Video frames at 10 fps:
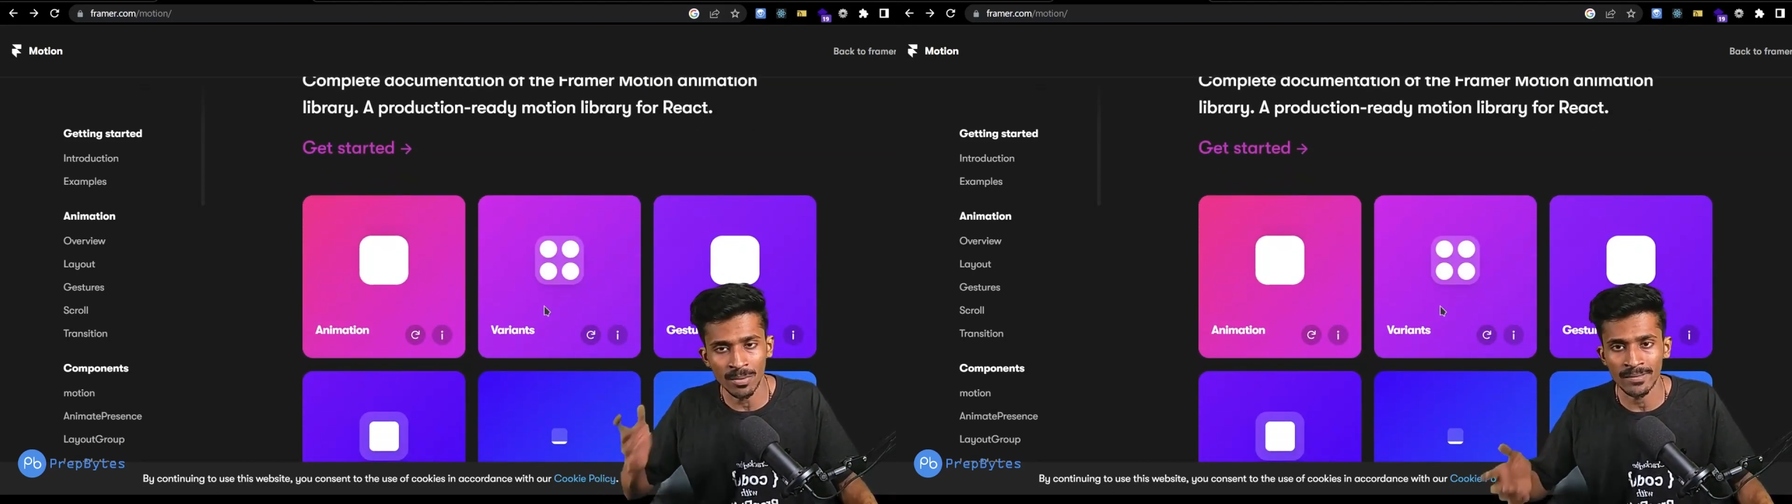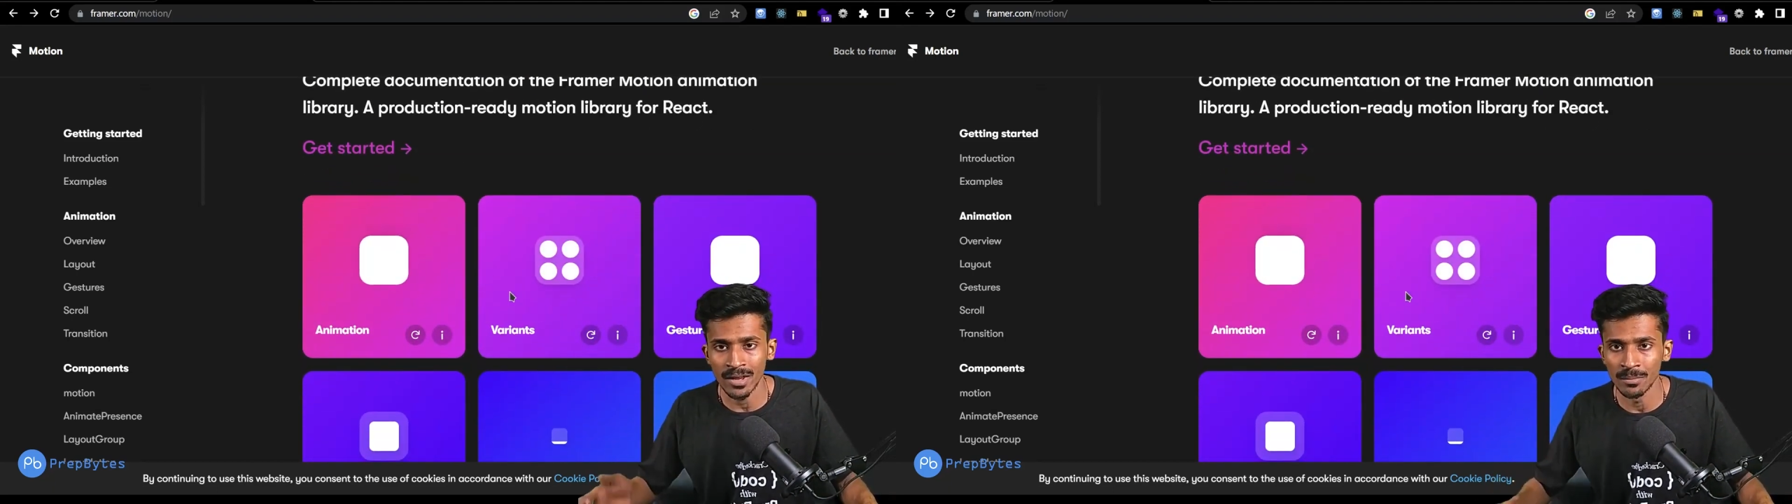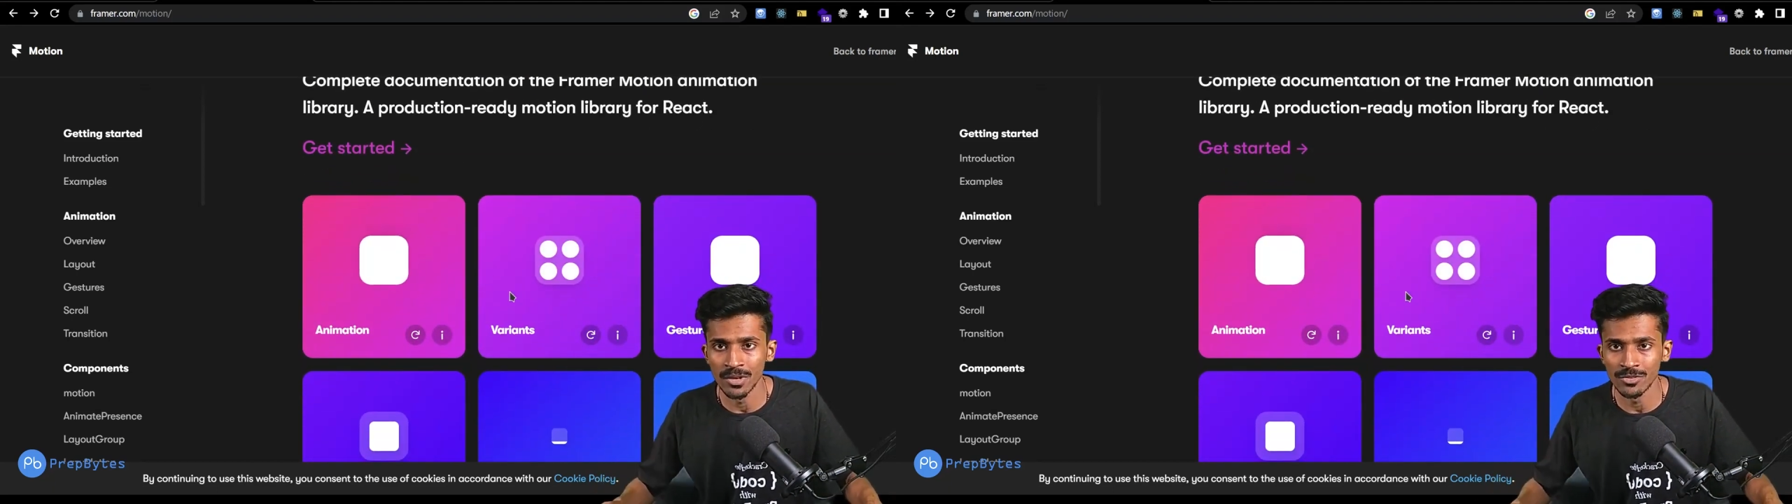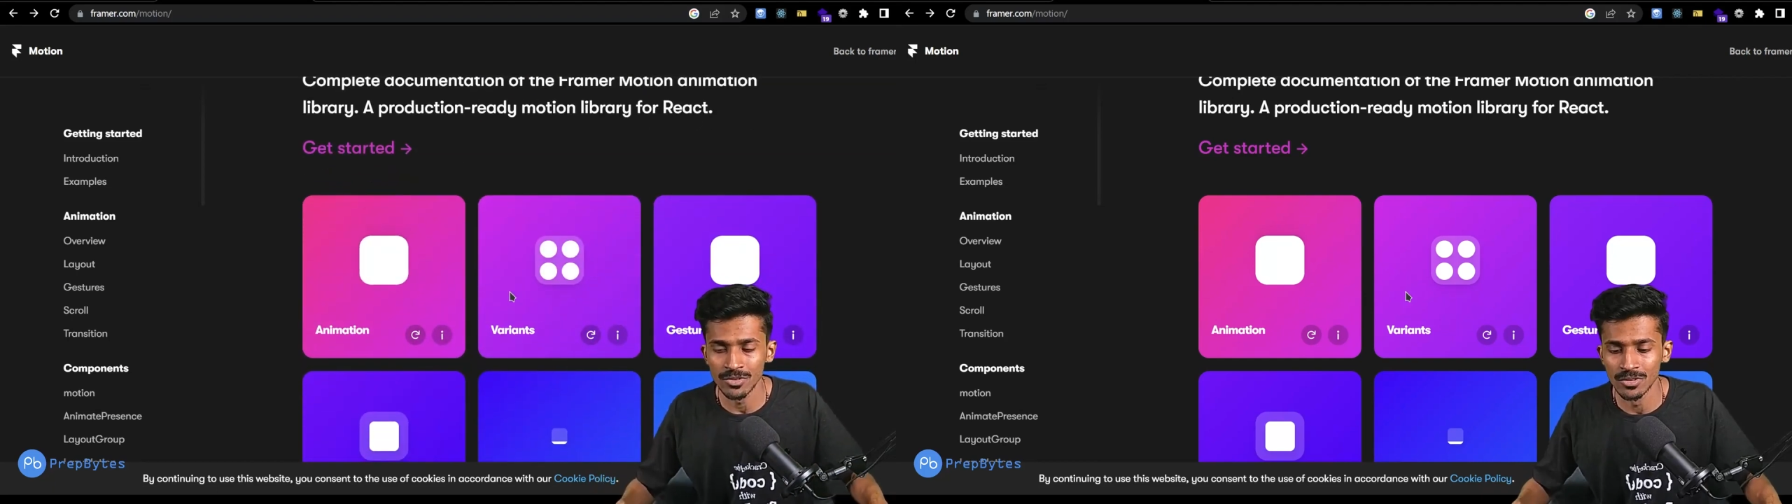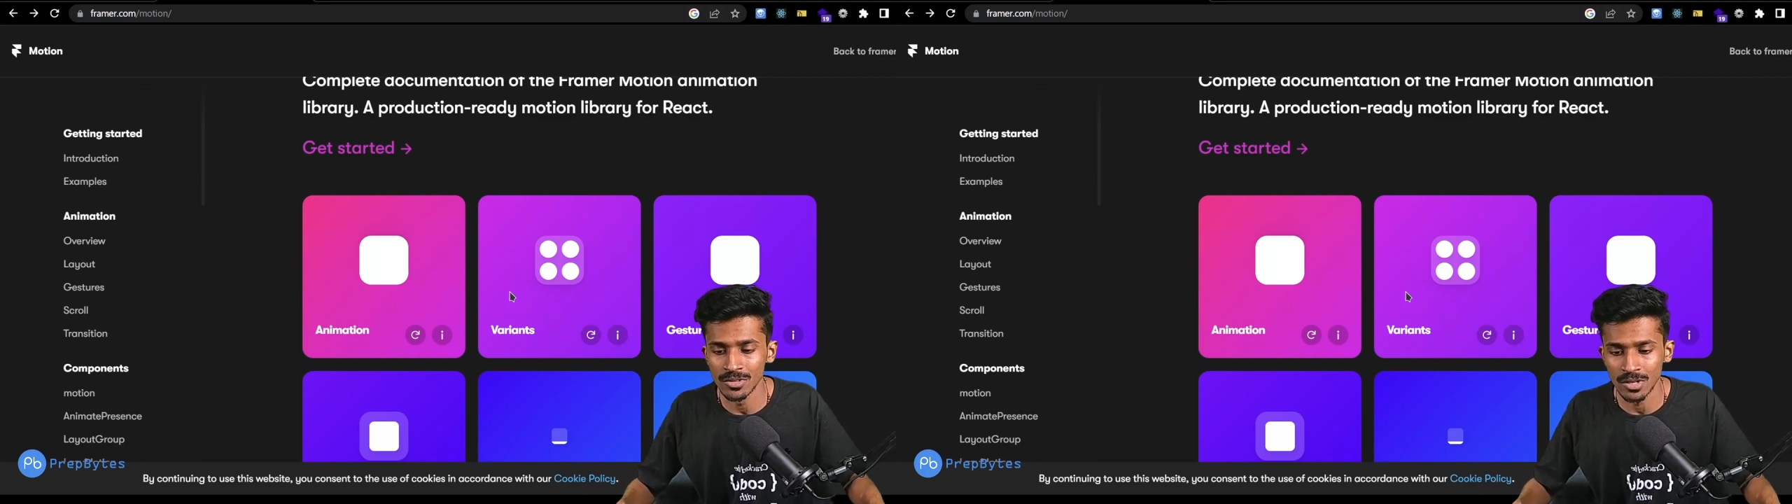
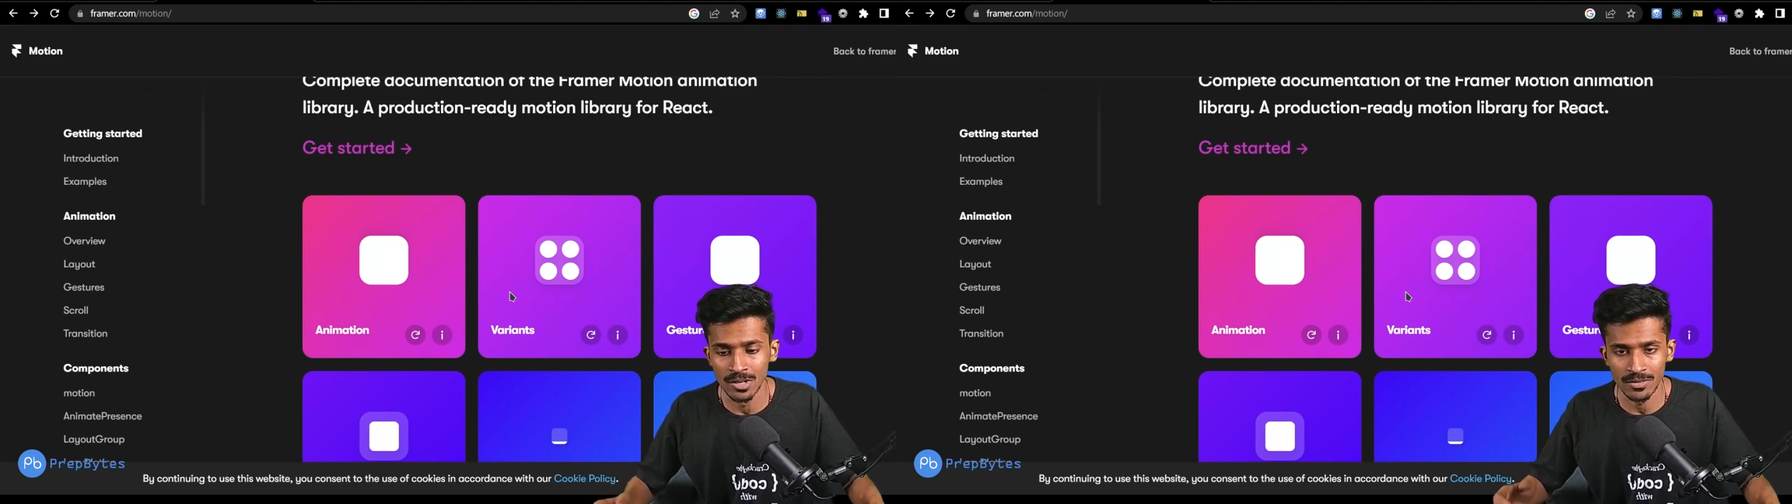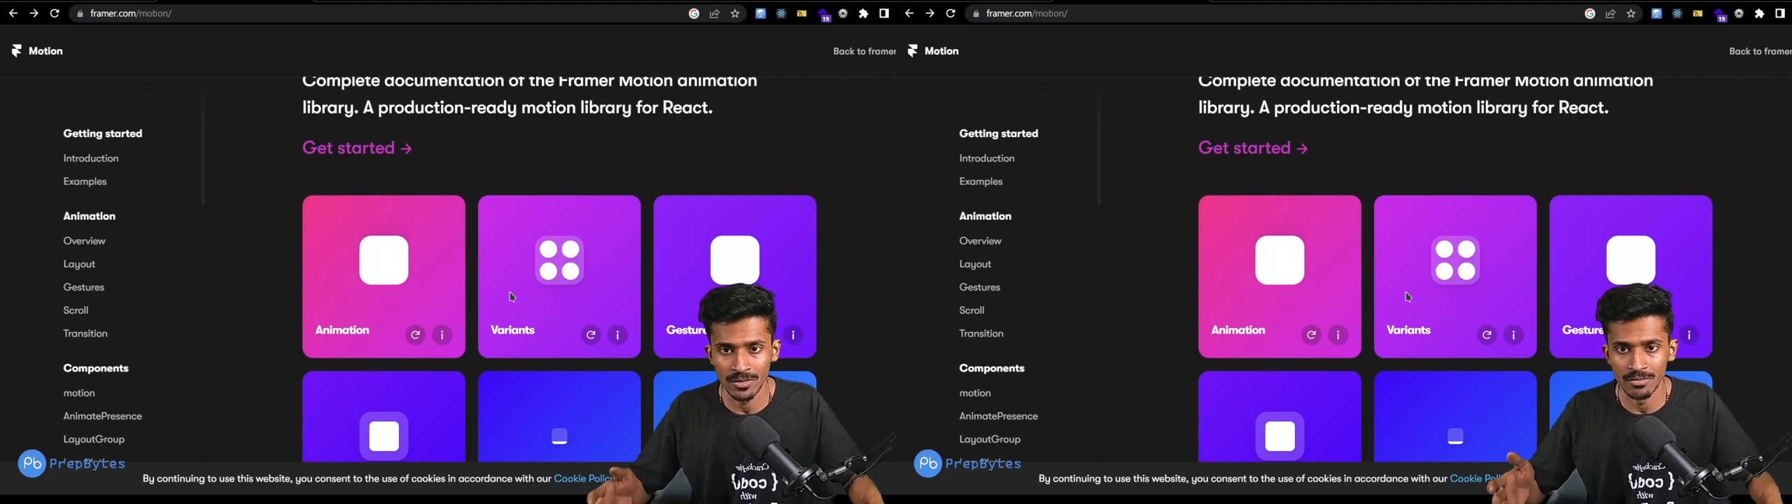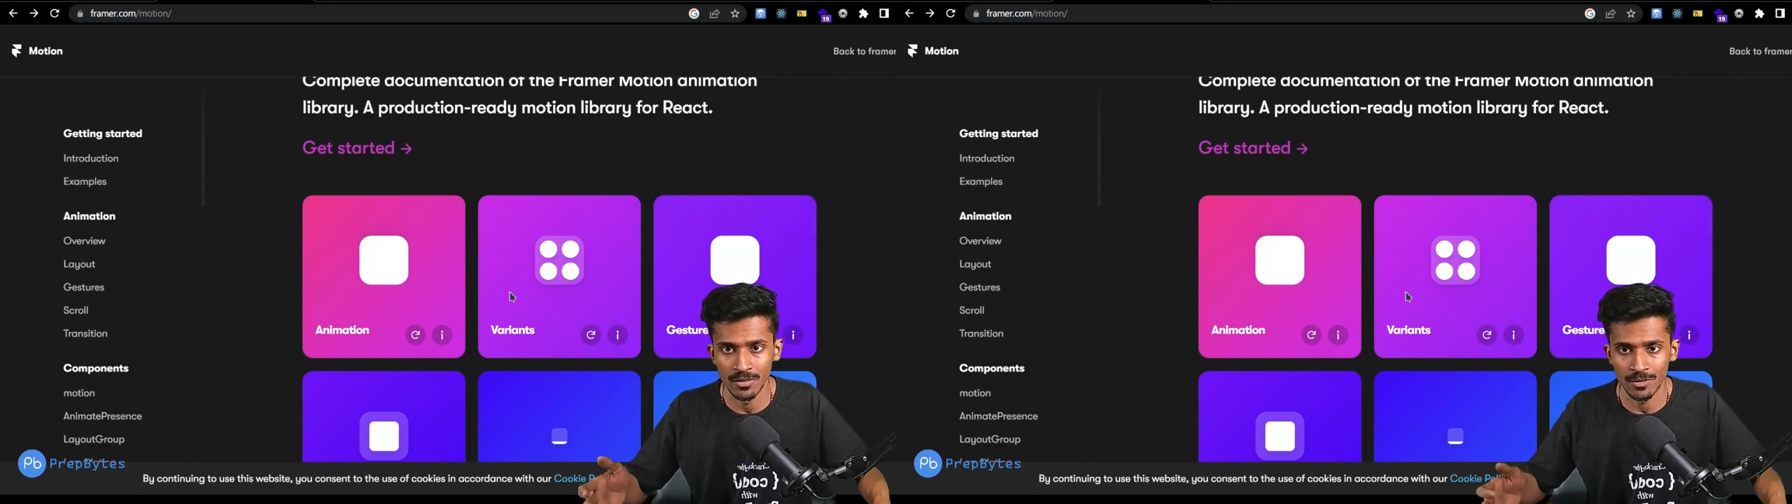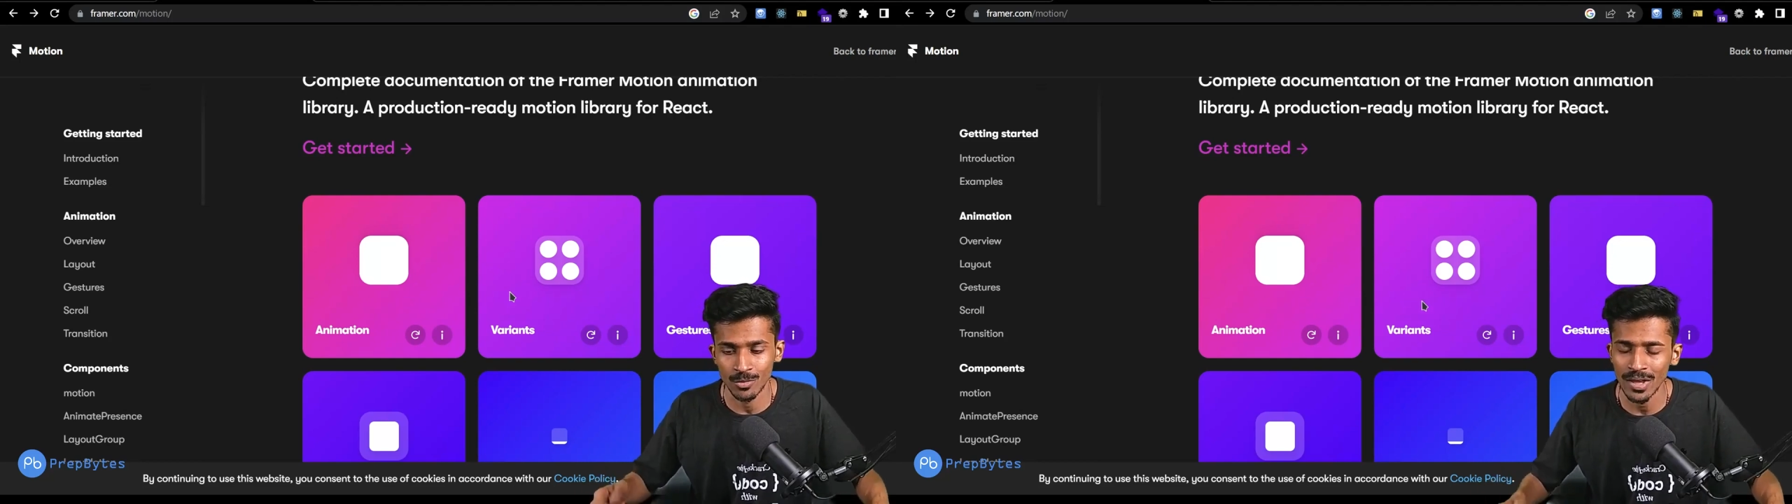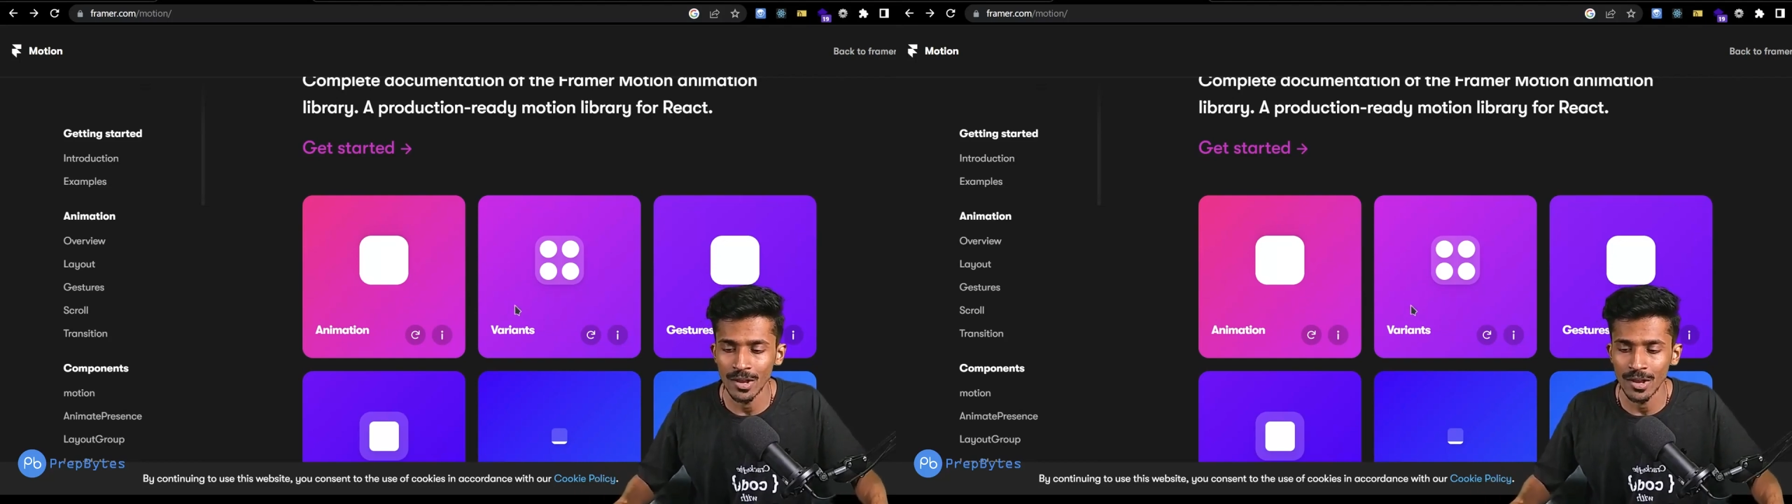animations courtesy of this as well.